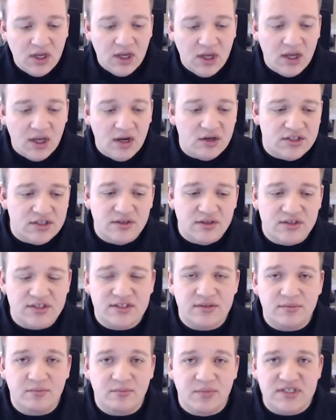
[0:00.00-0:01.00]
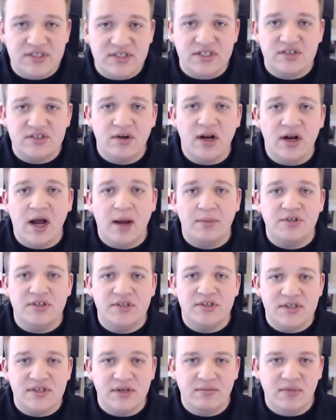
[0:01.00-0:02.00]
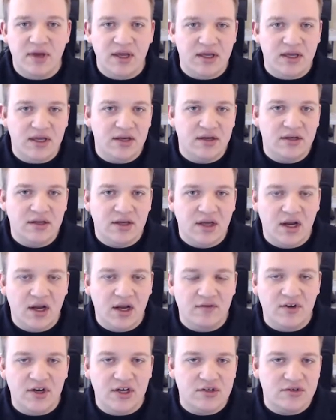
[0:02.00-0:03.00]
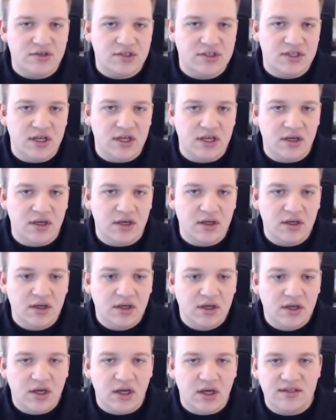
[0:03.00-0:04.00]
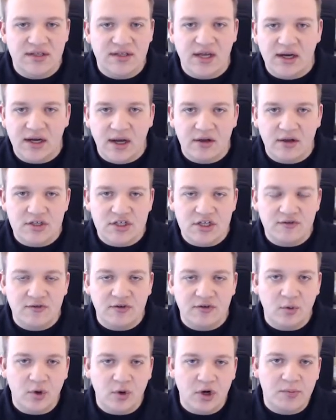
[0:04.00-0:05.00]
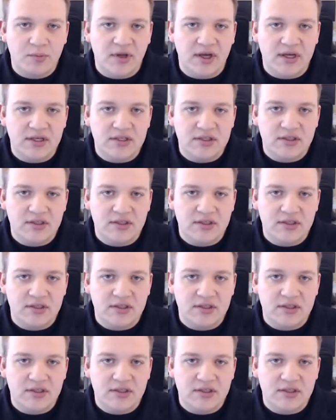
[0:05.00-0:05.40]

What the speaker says: And also there's some business grade options that make it kind of an interesting technology for the workplace.